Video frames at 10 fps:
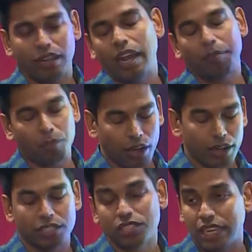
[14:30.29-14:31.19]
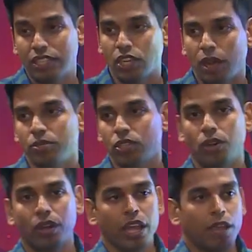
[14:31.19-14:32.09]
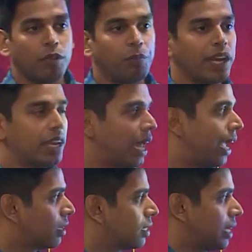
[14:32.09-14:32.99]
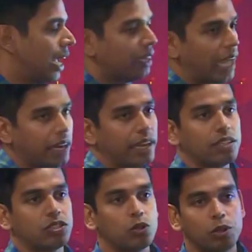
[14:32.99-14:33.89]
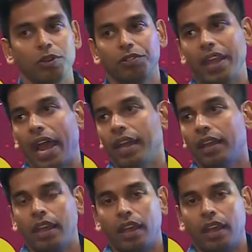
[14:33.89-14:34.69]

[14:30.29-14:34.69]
Our product is desktop, so we picked an icon style that is suitable to that.